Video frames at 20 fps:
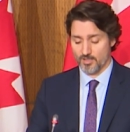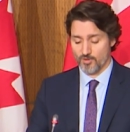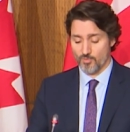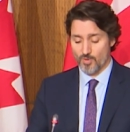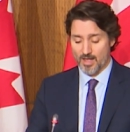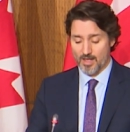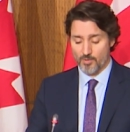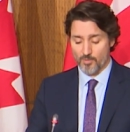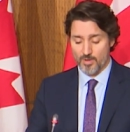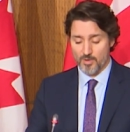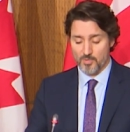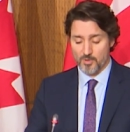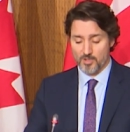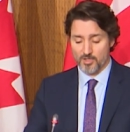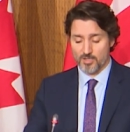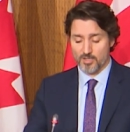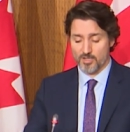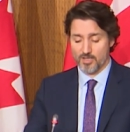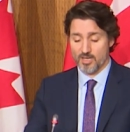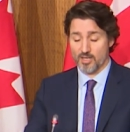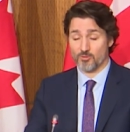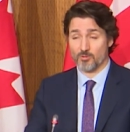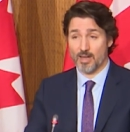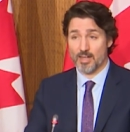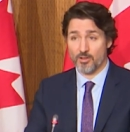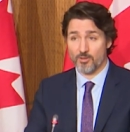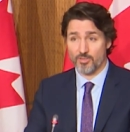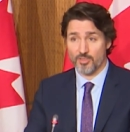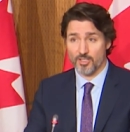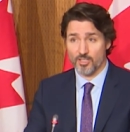While we work
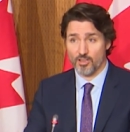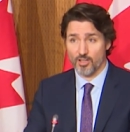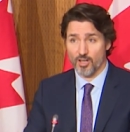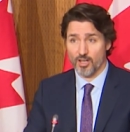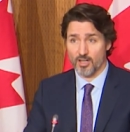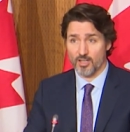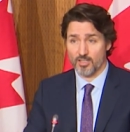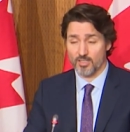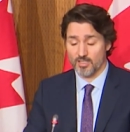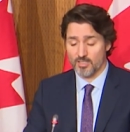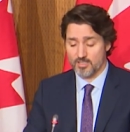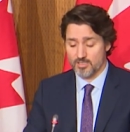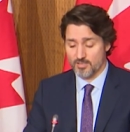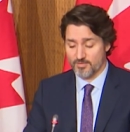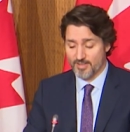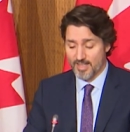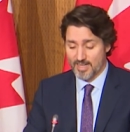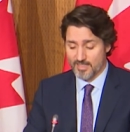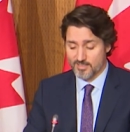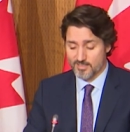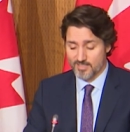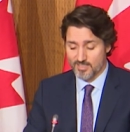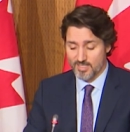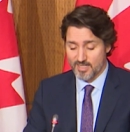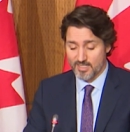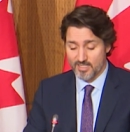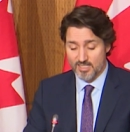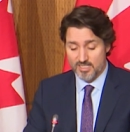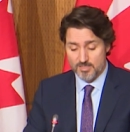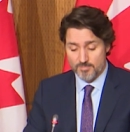around the clock to
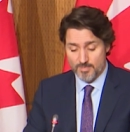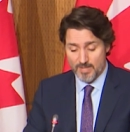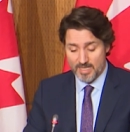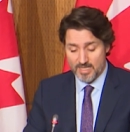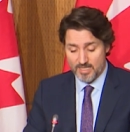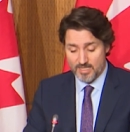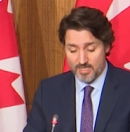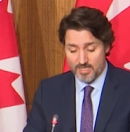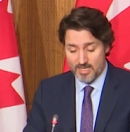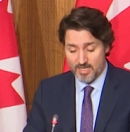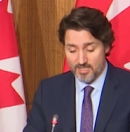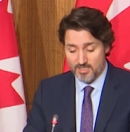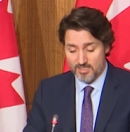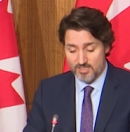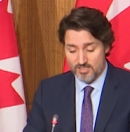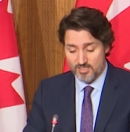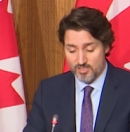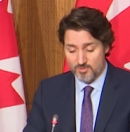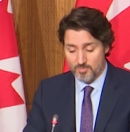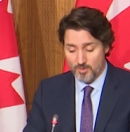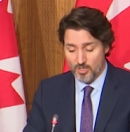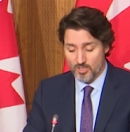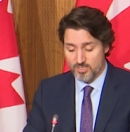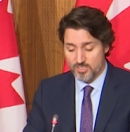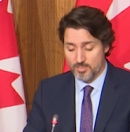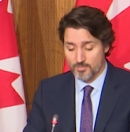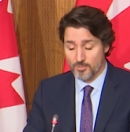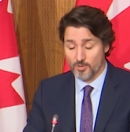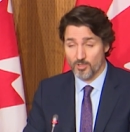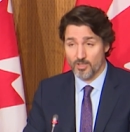vaccinate as many Canadians as
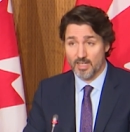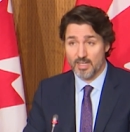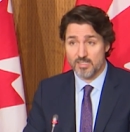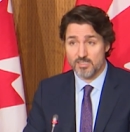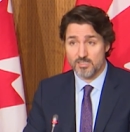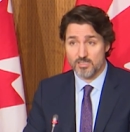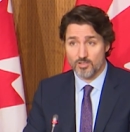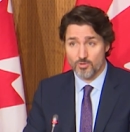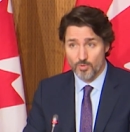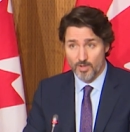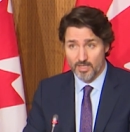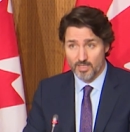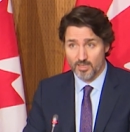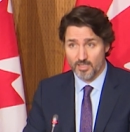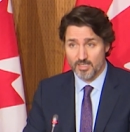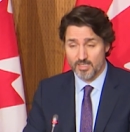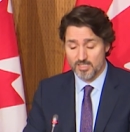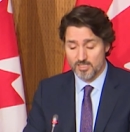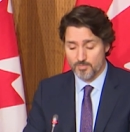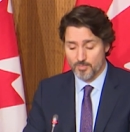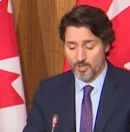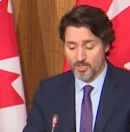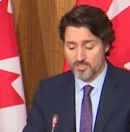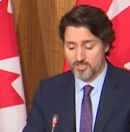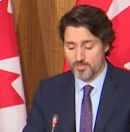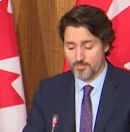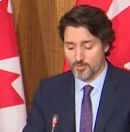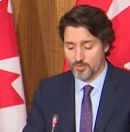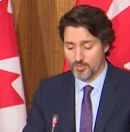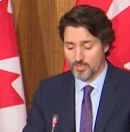possible, as quickly as
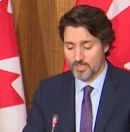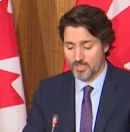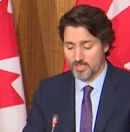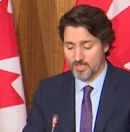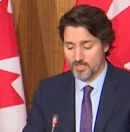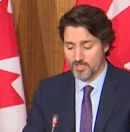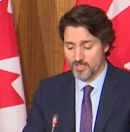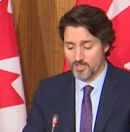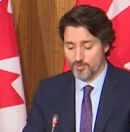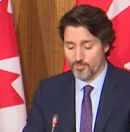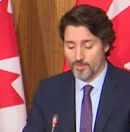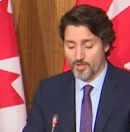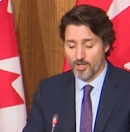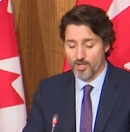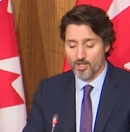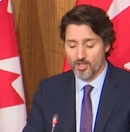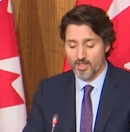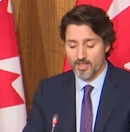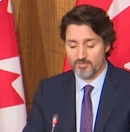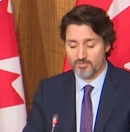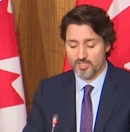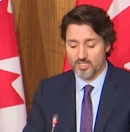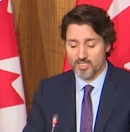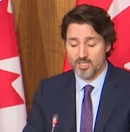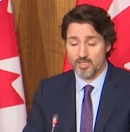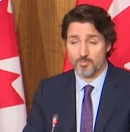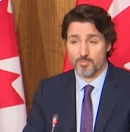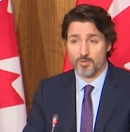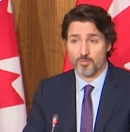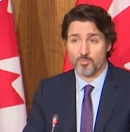possible, we all have to
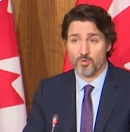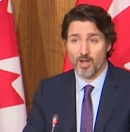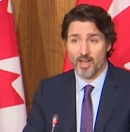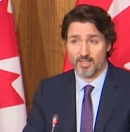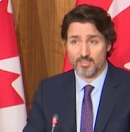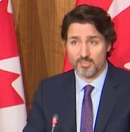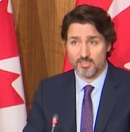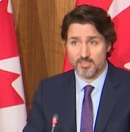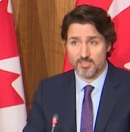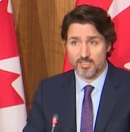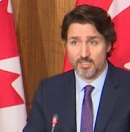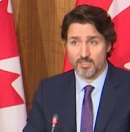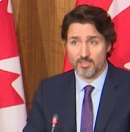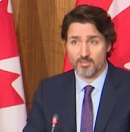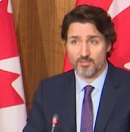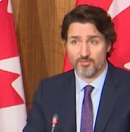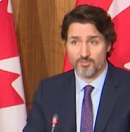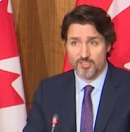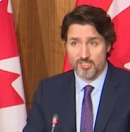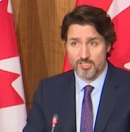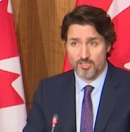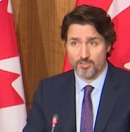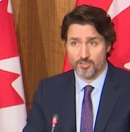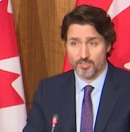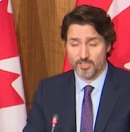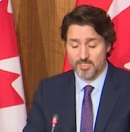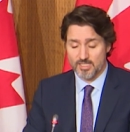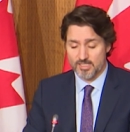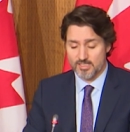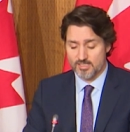keep practicing
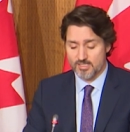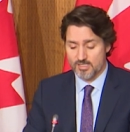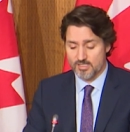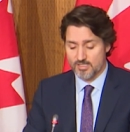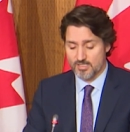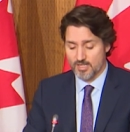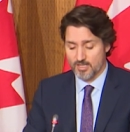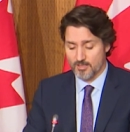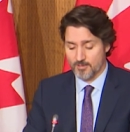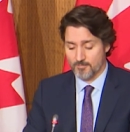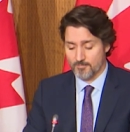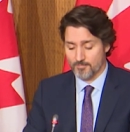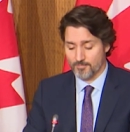physical distancing.